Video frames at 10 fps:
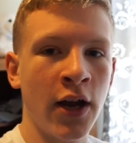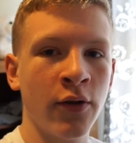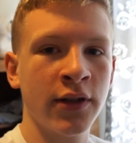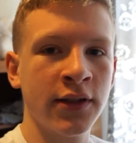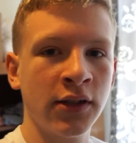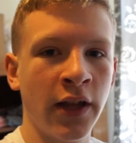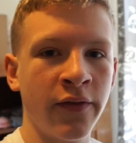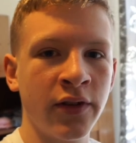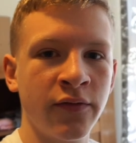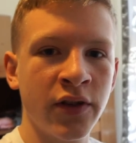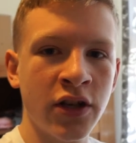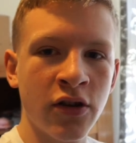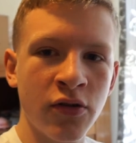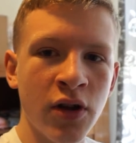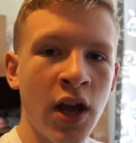iOS 11
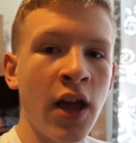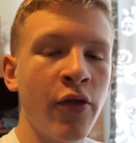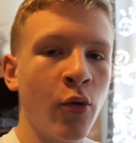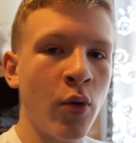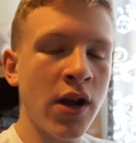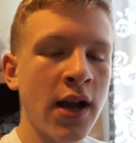video. The way